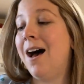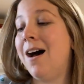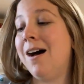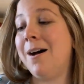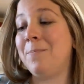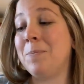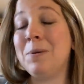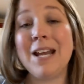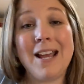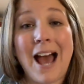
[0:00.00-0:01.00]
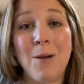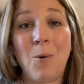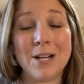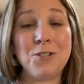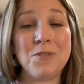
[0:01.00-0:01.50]
But I
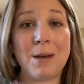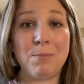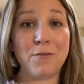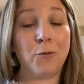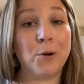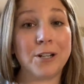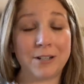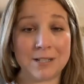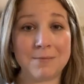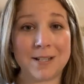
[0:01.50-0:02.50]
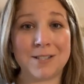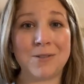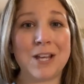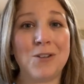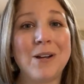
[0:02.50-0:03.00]
want to do that before Christmas so
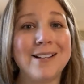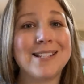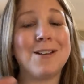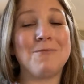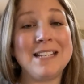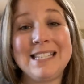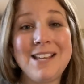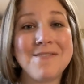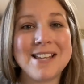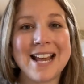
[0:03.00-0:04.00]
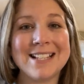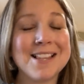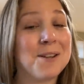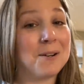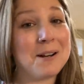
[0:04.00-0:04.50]
that you guys can receive it as a
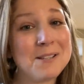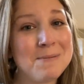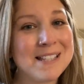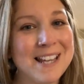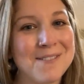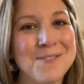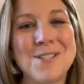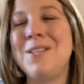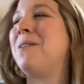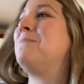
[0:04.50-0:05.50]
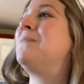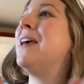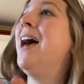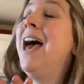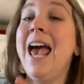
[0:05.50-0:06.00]
little Christmas gift. So,
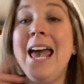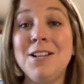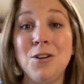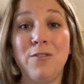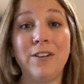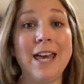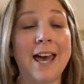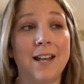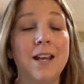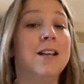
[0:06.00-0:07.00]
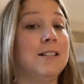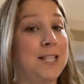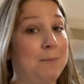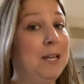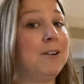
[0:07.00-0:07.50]
and don't forget,
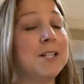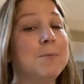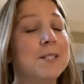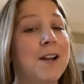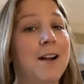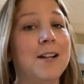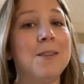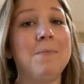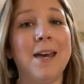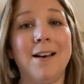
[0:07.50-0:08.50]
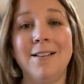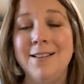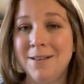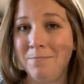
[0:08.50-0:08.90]
send me a Christmas card in the mail.